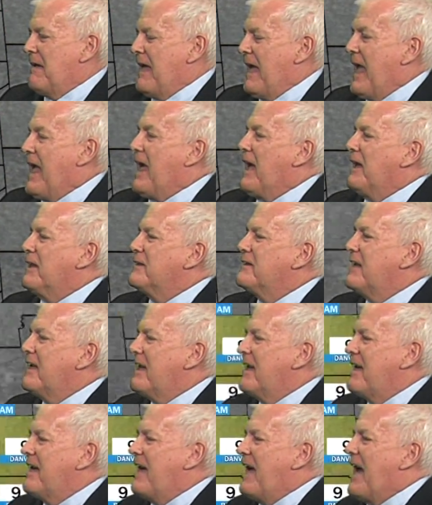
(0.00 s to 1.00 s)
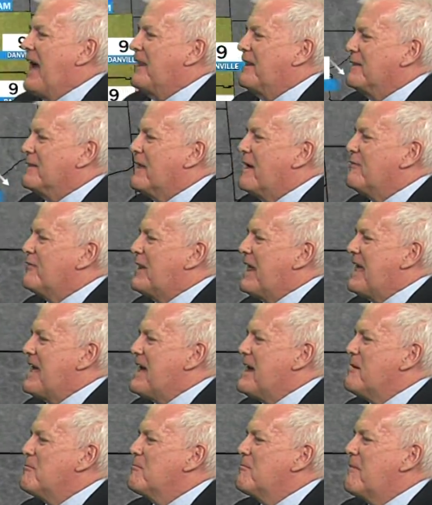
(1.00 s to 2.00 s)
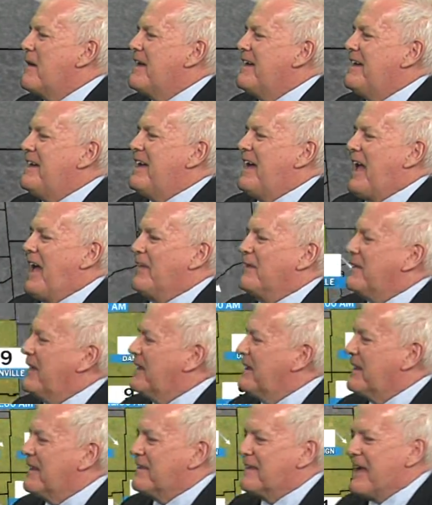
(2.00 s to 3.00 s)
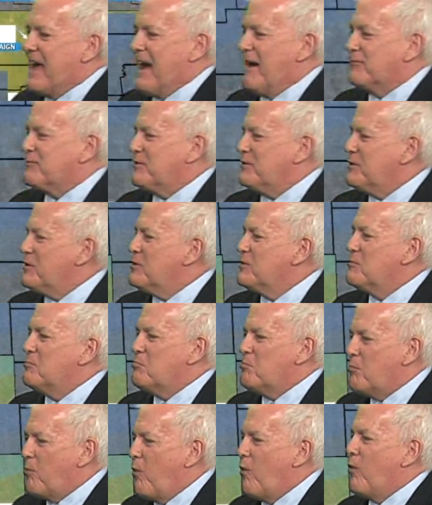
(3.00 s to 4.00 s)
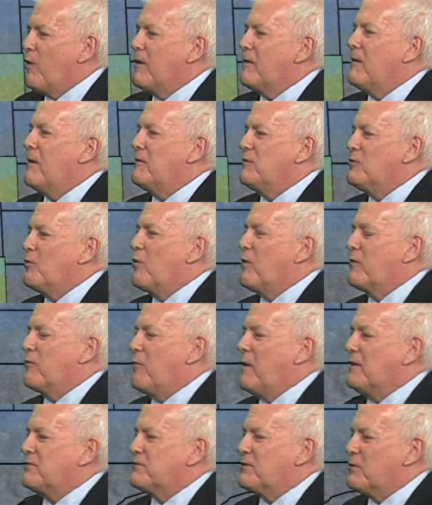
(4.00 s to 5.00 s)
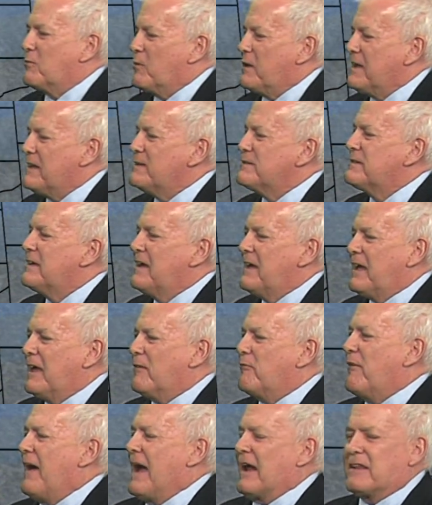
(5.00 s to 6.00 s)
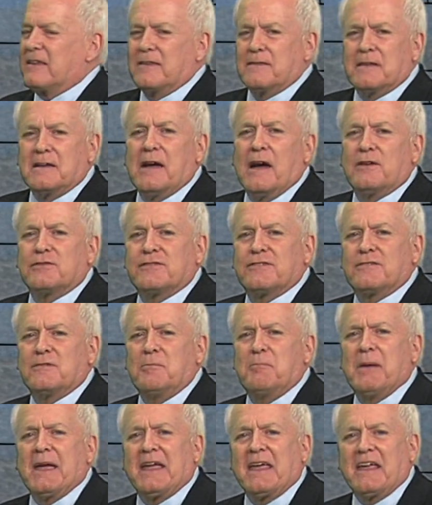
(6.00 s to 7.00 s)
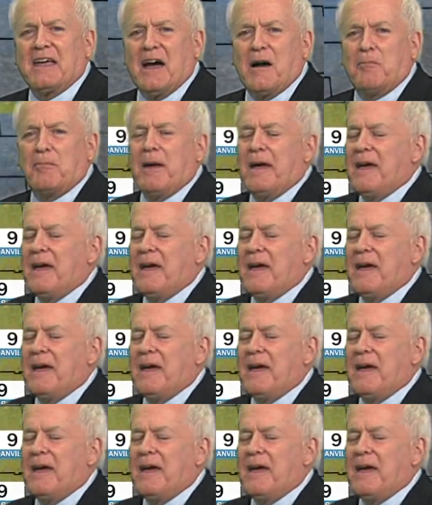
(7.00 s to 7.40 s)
and at 11 a.m. And then in the afternoon, more northwestern winds. In fact, the gusts picking up